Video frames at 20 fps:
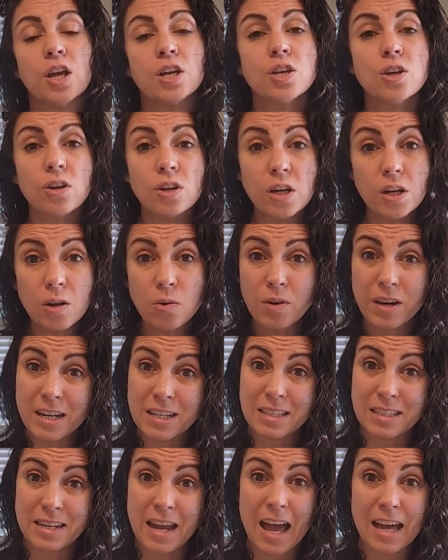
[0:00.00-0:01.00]
You're gonna wanna
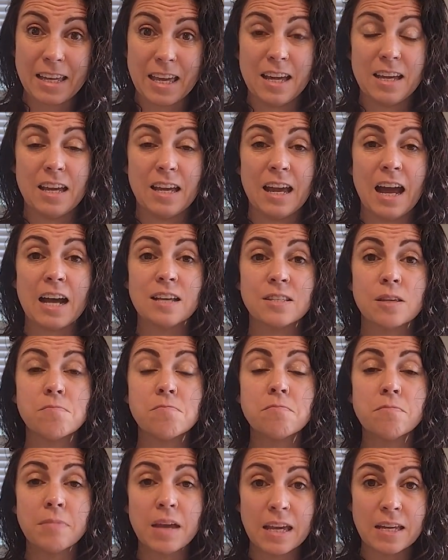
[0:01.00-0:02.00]
snag it. It has
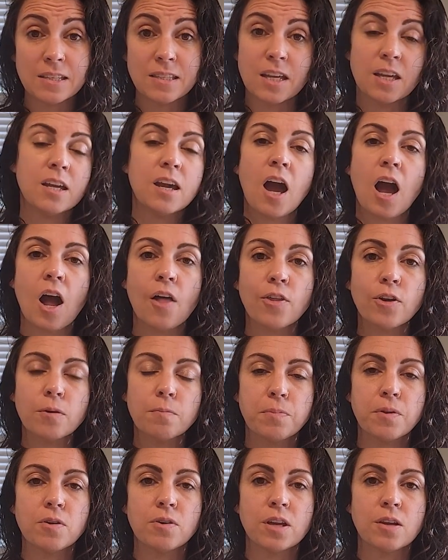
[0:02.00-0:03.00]
amazing other
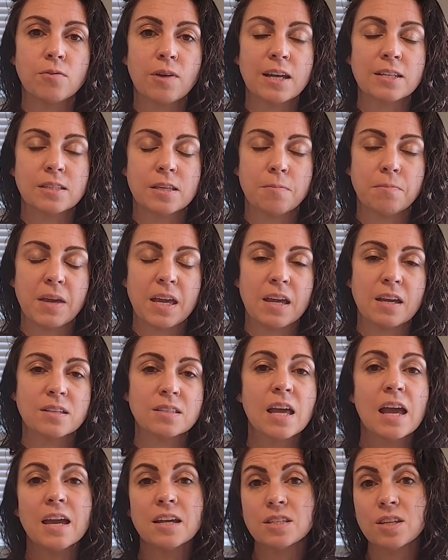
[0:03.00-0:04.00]
beauty recipes,
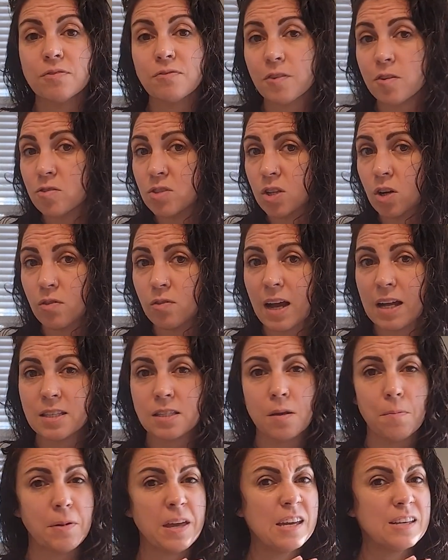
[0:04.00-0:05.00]
diffuser
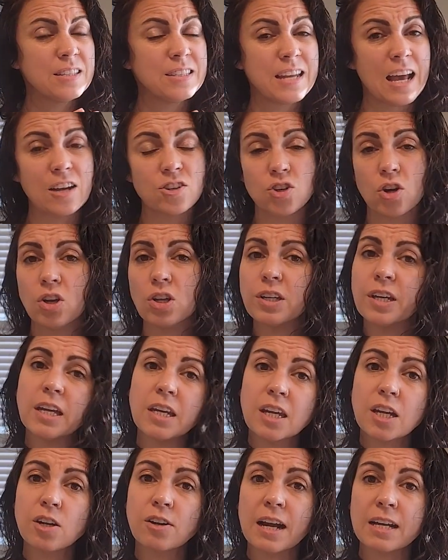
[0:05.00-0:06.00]
recipes, natural
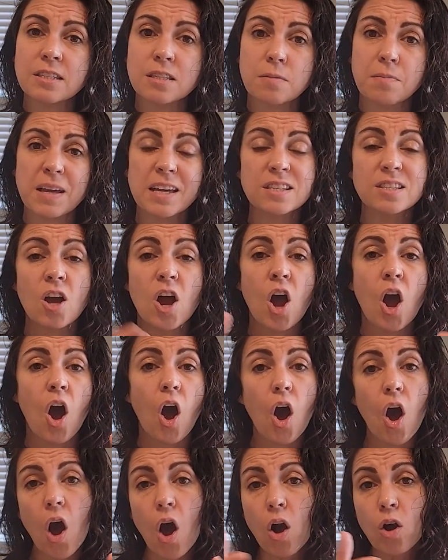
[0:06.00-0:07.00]
cleaning recipes,
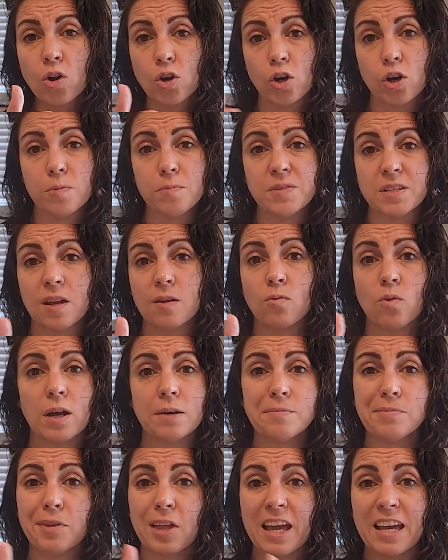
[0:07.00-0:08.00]
all grouped in
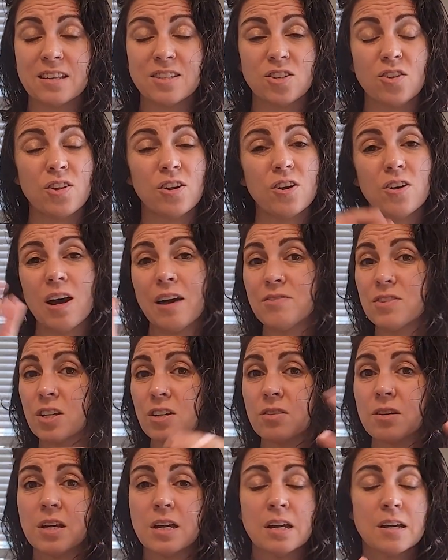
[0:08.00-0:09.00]
one place so they don't have
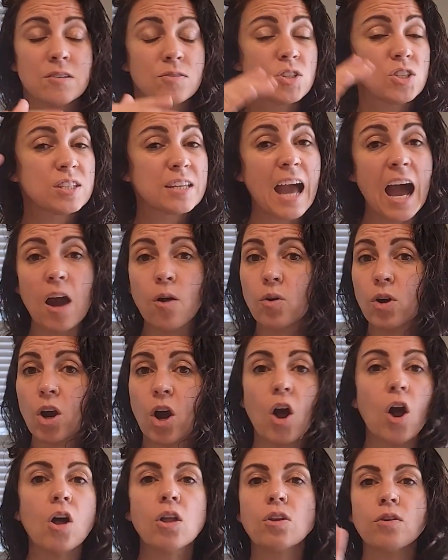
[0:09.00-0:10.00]
to scour
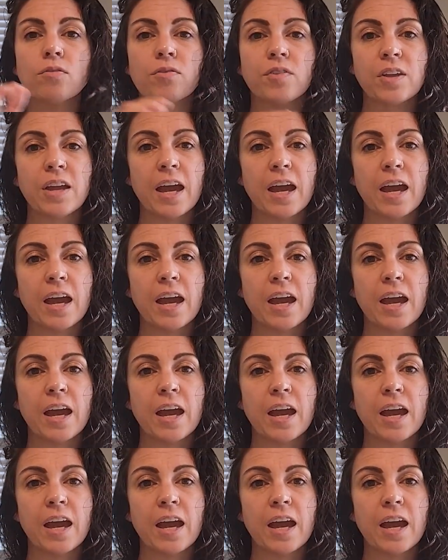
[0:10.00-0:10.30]
all over the